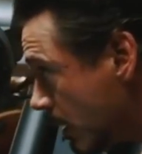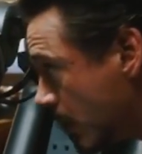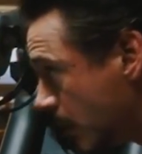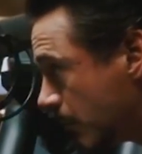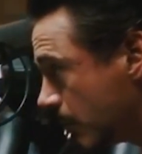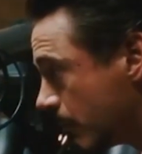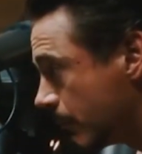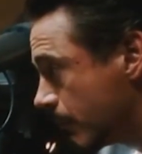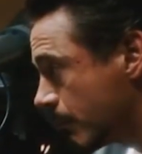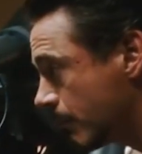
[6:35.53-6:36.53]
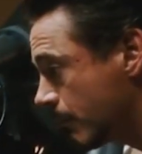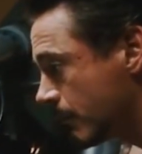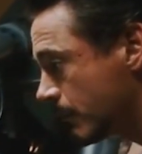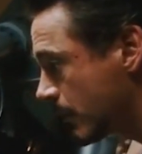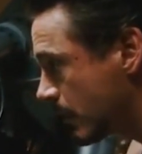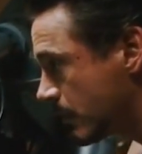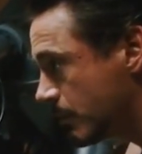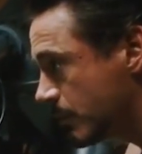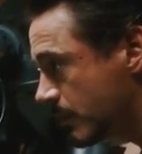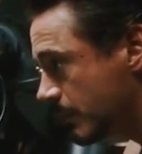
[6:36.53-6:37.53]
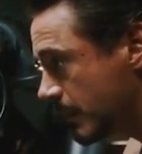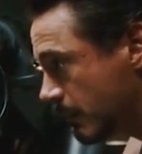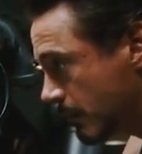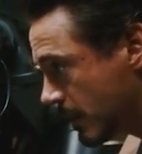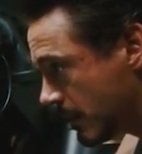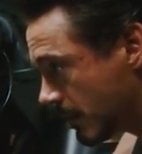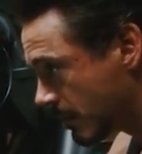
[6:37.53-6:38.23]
was perfectly casted. He is